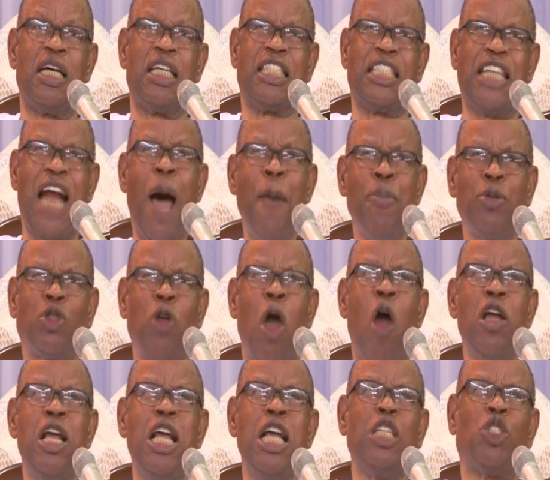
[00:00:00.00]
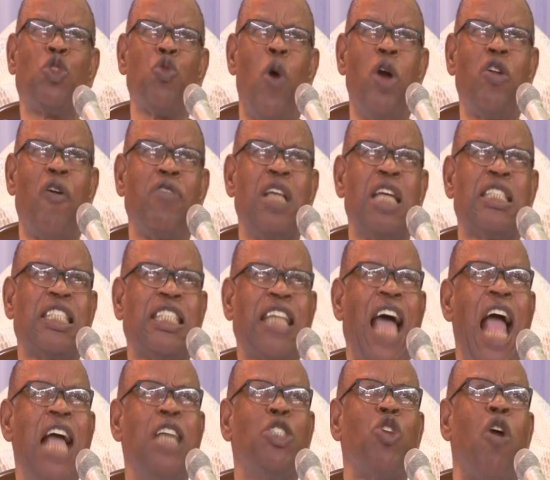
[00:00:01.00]
Rapture is one of the
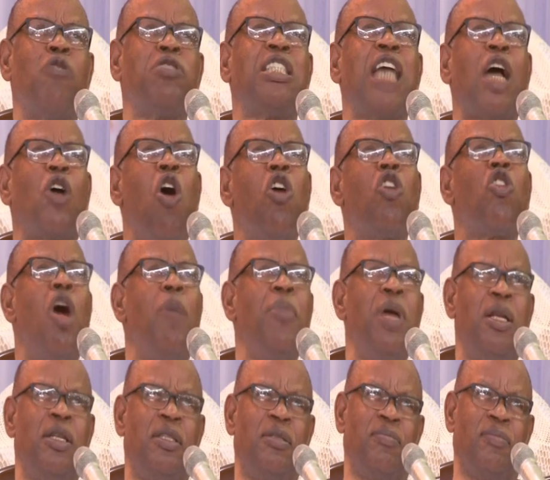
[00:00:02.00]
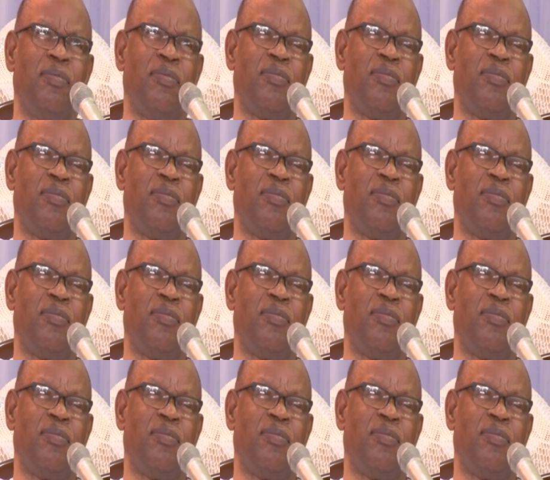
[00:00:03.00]
signs of second coming.